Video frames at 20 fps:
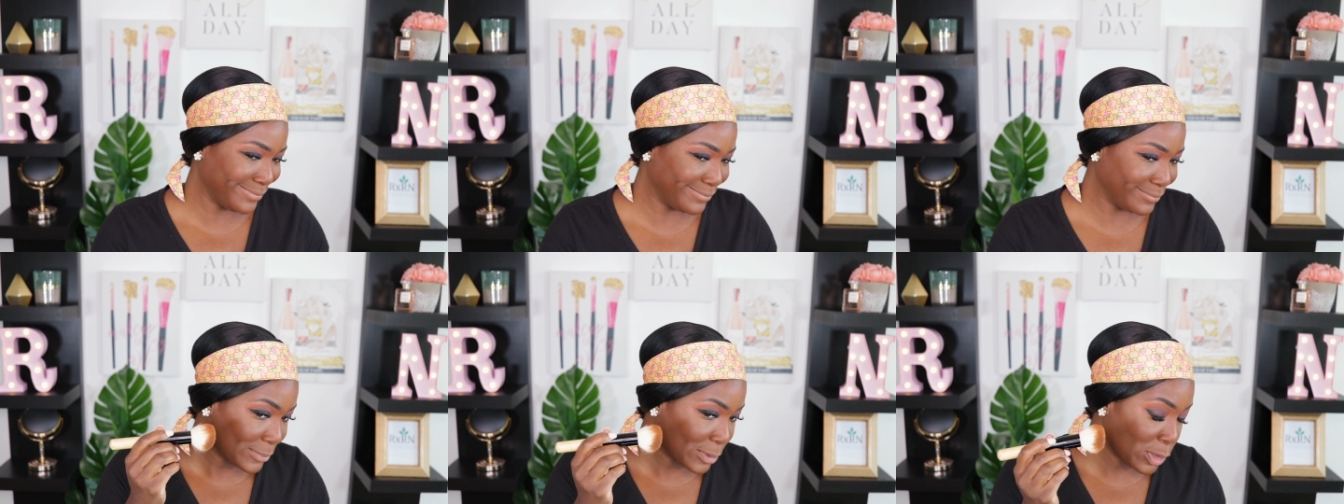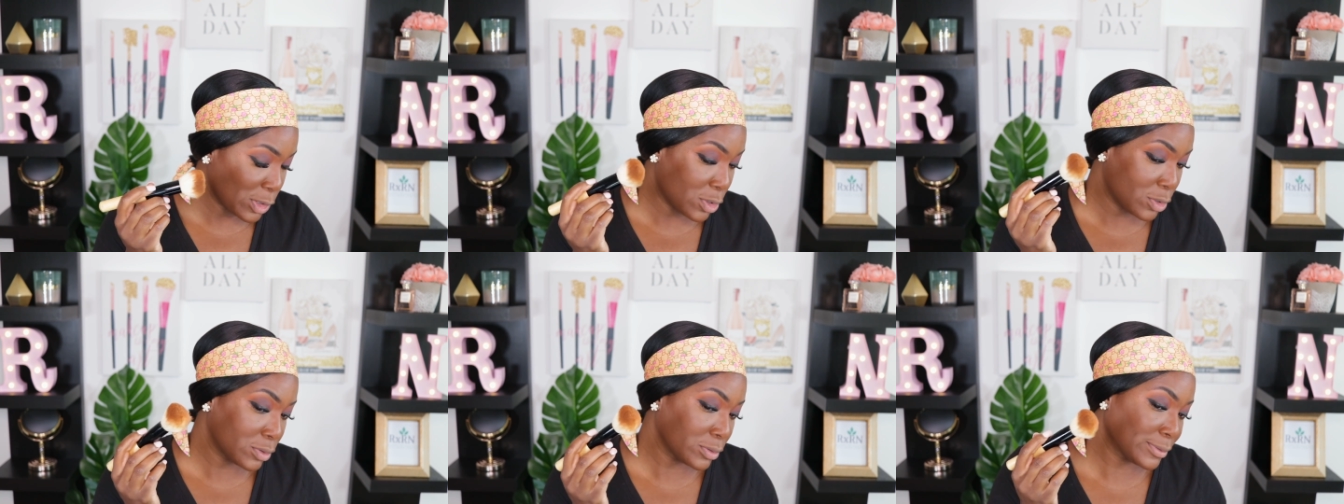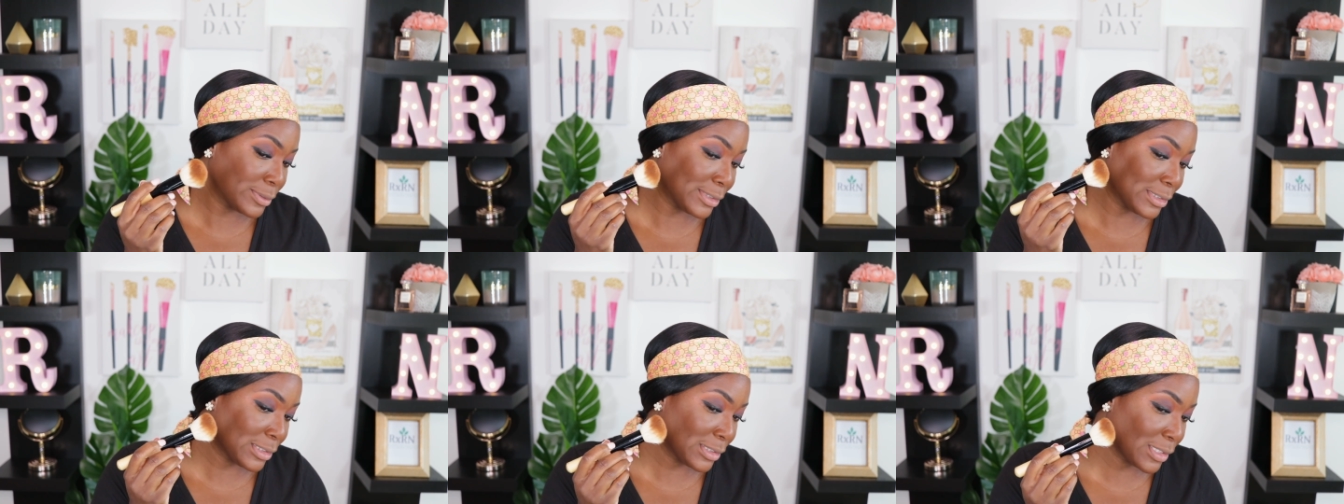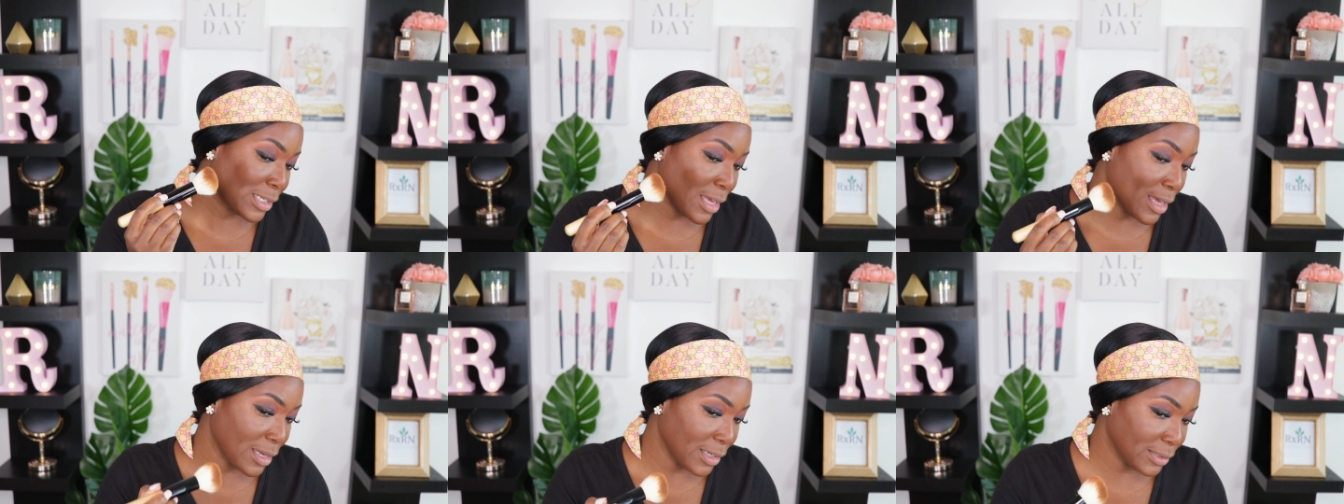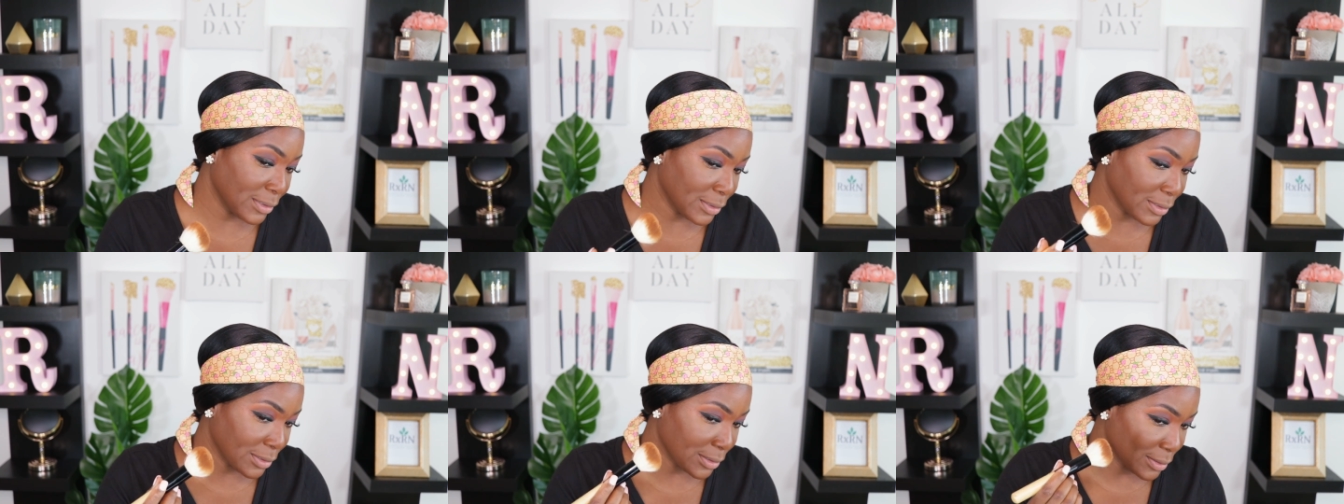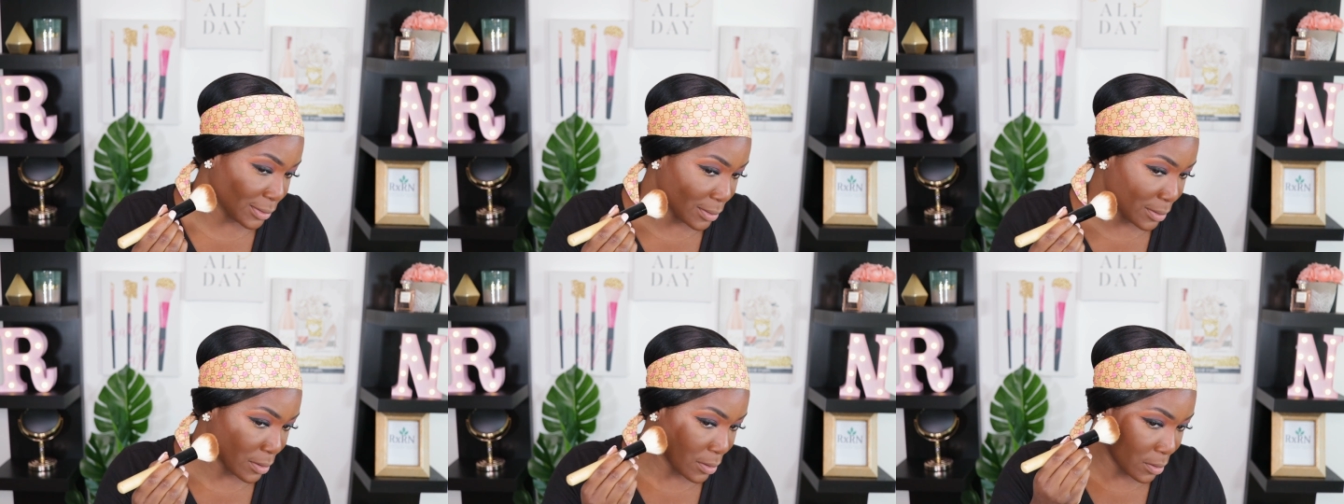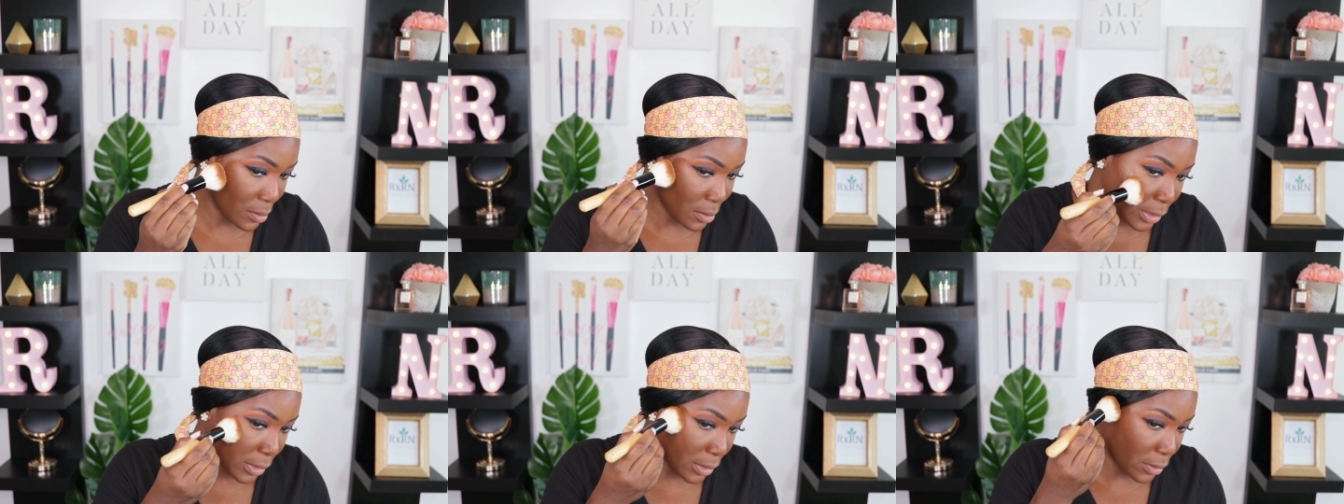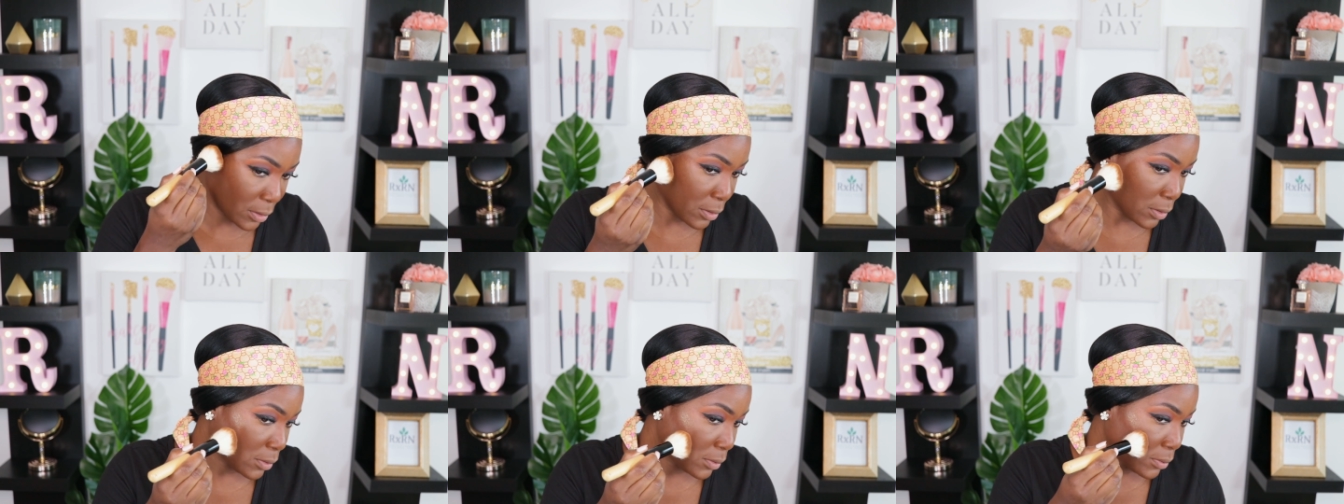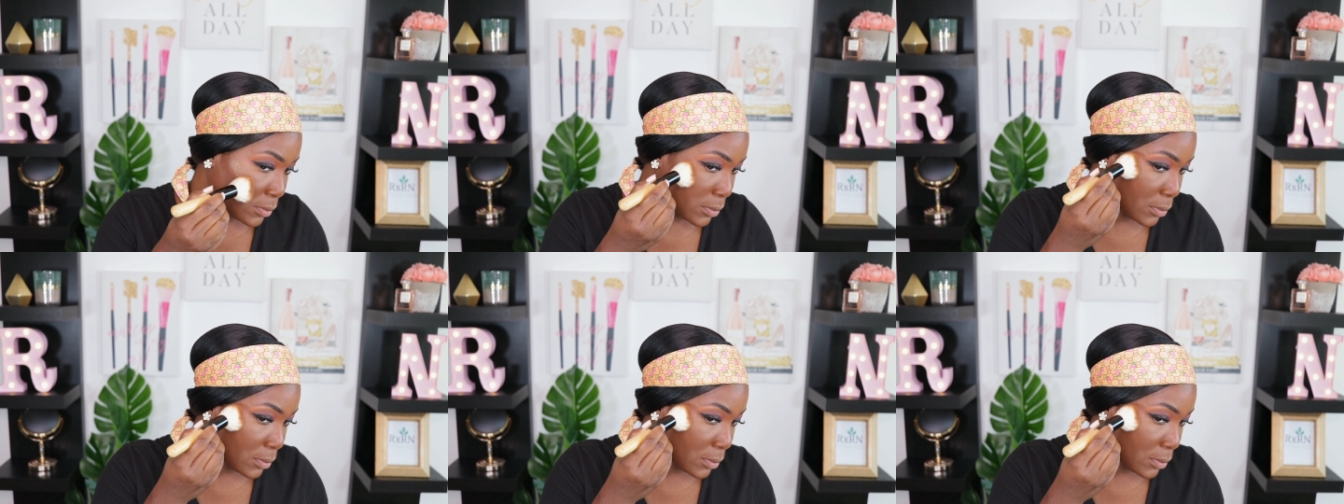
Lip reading: Well, just kinda here.